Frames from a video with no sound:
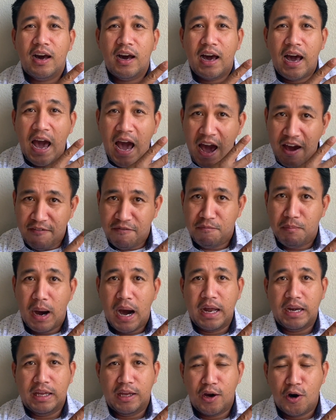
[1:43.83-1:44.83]
half
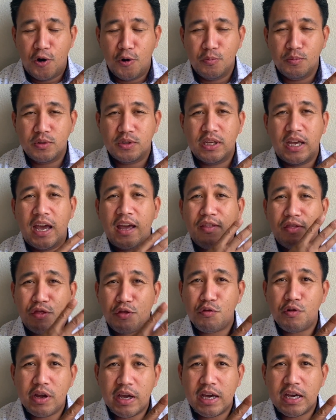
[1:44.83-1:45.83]
body homes, and
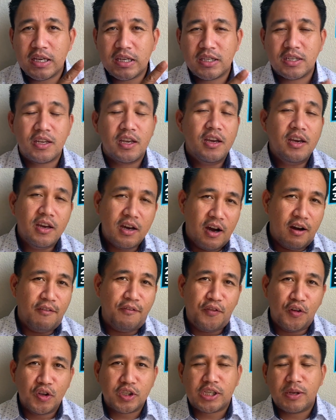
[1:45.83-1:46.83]
3 is a
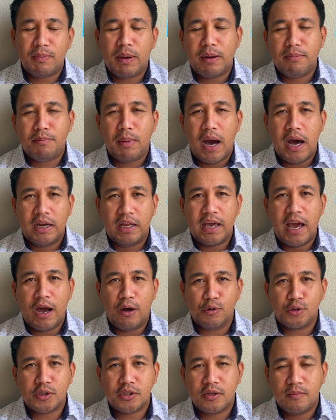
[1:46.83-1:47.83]
full cement body
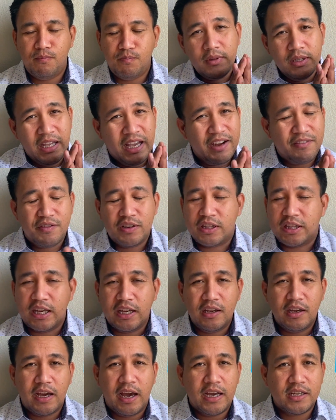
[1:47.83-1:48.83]
house.
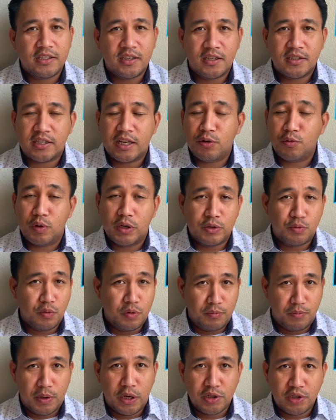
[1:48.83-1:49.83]
Everything, as I said, is
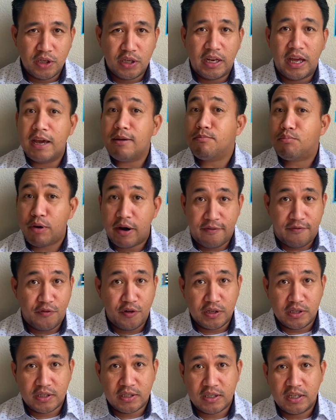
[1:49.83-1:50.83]
with budget and
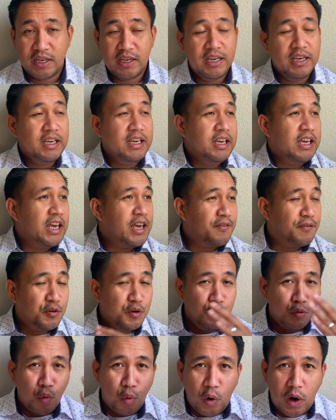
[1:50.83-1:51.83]
preference. If
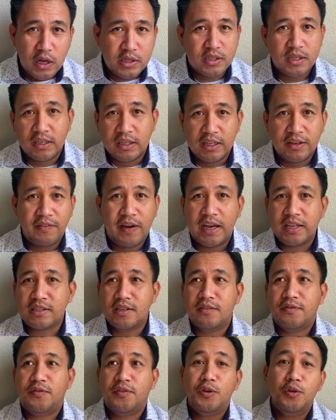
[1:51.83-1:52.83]
you want to live as
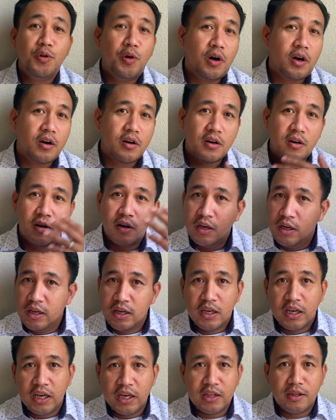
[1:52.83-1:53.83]
if you are
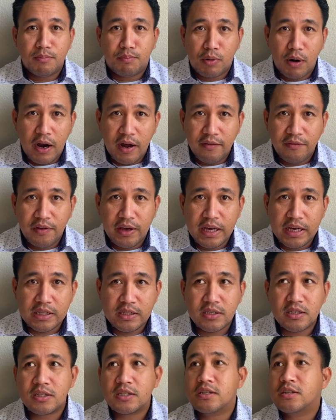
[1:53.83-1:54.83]
in the
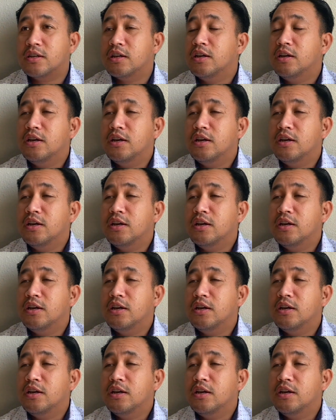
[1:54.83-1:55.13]
province